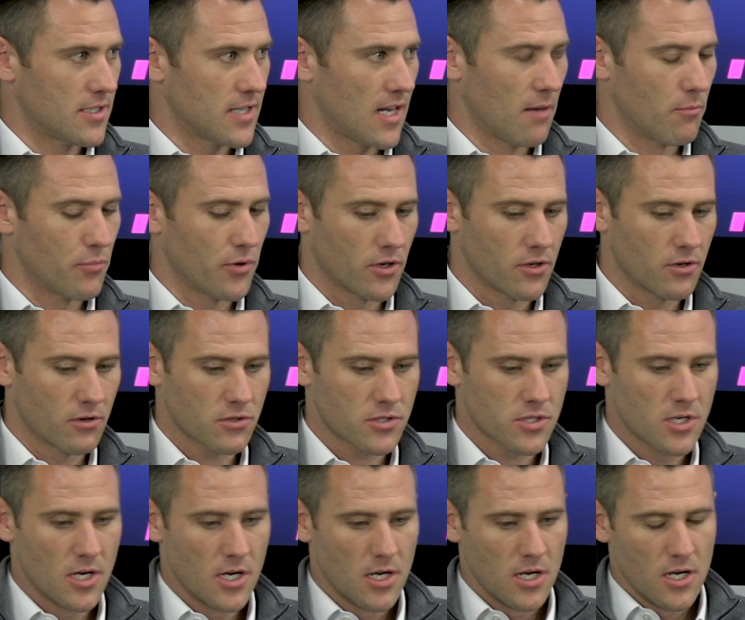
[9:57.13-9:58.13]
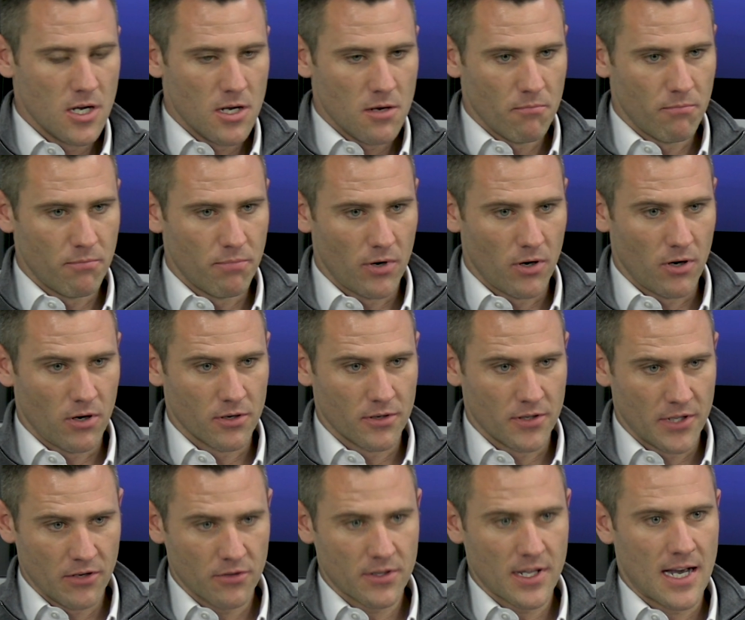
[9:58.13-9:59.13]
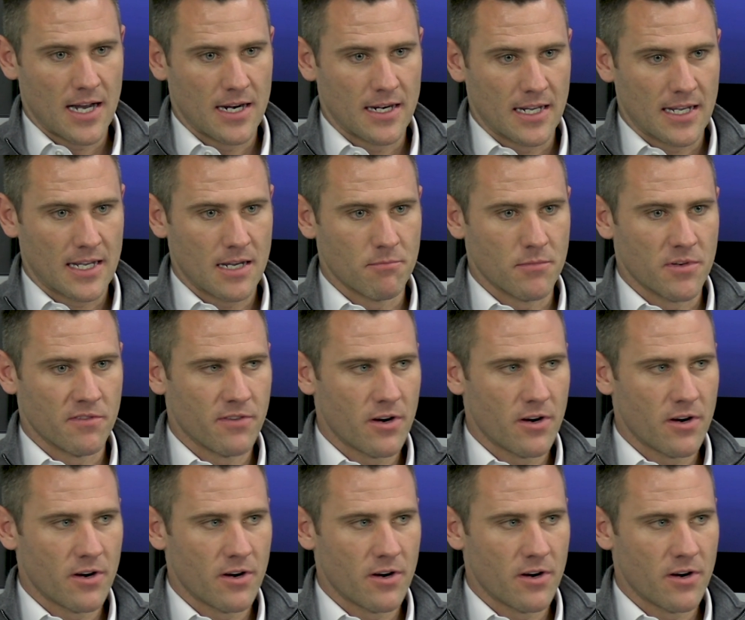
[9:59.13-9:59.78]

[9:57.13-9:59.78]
type products. But on the other hand, it can be